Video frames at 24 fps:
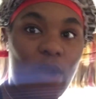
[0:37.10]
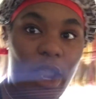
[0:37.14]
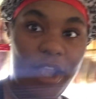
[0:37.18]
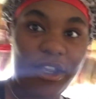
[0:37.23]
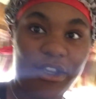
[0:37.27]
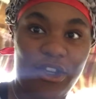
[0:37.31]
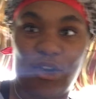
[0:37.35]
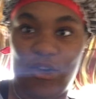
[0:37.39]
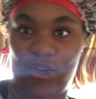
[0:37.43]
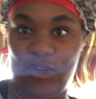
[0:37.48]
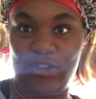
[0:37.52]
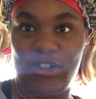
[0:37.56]

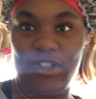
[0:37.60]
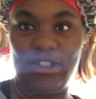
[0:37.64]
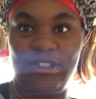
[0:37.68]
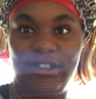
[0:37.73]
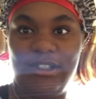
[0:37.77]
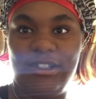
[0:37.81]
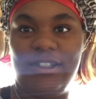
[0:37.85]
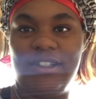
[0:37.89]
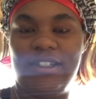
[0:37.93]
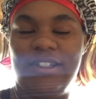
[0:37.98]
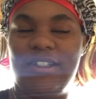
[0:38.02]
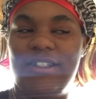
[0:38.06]
record,
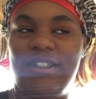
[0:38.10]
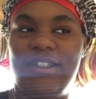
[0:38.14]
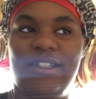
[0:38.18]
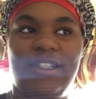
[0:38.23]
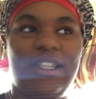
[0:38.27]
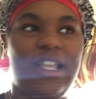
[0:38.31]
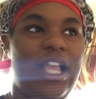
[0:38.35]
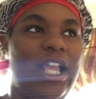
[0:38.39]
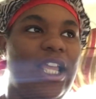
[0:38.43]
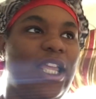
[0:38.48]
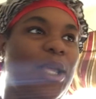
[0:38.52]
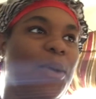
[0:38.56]

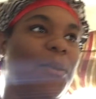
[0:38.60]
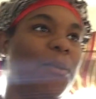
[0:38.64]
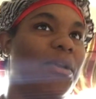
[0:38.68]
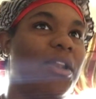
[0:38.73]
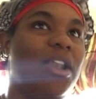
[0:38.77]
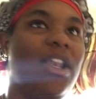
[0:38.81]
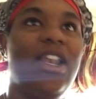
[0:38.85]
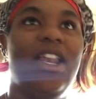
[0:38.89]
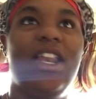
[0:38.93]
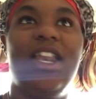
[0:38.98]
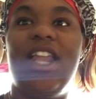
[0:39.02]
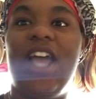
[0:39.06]
I
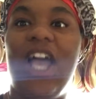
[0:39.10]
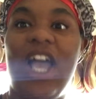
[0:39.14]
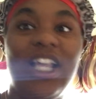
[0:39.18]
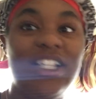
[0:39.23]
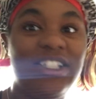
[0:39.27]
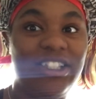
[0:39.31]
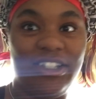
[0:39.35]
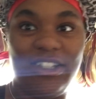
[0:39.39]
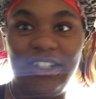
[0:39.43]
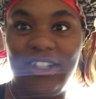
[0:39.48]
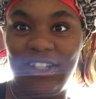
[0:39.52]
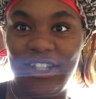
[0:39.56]
am
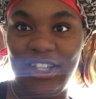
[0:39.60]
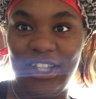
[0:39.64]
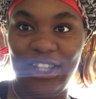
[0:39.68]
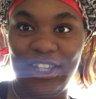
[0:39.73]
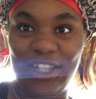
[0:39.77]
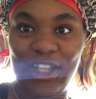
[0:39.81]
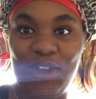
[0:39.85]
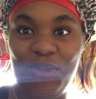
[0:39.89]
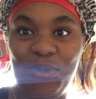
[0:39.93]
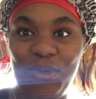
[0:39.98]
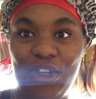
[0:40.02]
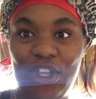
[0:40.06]
not in
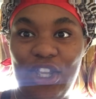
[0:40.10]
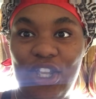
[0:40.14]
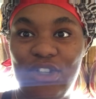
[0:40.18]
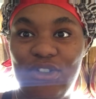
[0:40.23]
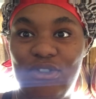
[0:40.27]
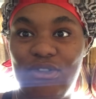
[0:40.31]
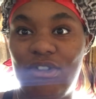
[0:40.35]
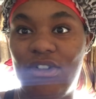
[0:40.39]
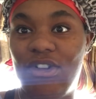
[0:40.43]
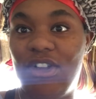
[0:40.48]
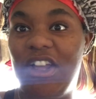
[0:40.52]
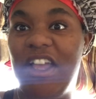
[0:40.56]
love with
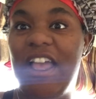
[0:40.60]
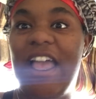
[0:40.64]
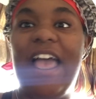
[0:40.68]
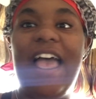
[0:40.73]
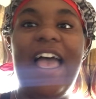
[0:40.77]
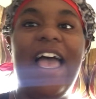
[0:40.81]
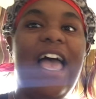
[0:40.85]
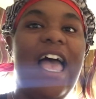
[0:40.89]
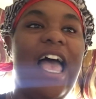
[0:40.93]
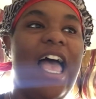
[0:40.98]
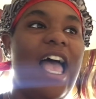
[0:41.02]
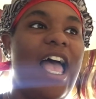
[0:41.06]
Kendra.
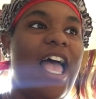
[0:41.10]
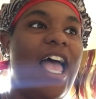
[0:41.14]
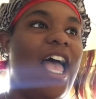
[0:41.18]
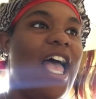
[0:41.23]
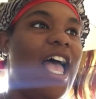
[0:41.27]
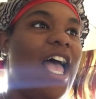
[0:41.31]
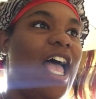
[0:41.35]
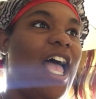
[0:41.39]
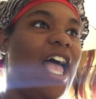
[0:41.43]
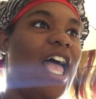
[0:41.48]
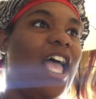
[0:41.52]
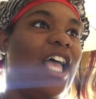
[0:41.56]

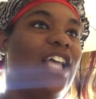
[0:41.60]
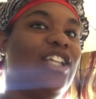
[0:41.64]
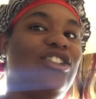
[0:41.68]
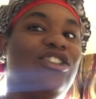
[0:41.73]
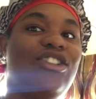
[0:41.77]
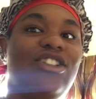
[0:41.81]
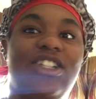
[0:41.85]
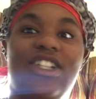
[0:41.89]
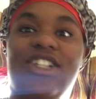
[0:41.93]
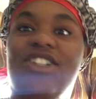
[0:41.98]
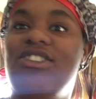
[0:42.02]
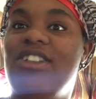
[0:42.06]

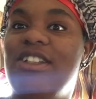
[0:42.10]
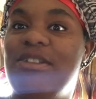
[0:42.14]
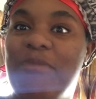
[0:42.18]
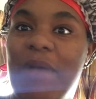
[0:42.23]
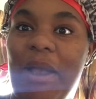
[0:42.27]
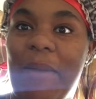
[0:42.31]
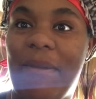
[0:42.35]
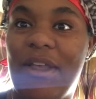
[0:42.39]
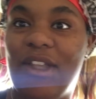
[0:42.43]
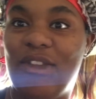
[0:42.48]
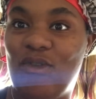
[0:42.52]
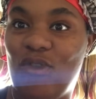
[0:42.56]
She's just
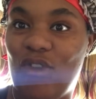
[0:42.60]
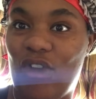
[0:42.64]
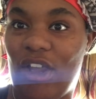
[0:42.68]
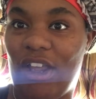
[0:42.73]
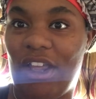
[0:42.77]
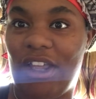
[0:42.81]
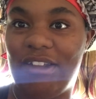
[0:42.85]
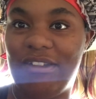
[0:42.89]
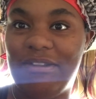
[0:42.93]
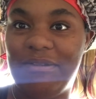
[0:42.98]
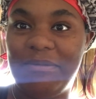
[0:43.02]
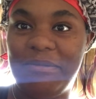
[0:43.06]
my best
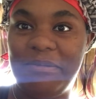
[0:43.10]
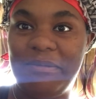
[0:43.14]
friend.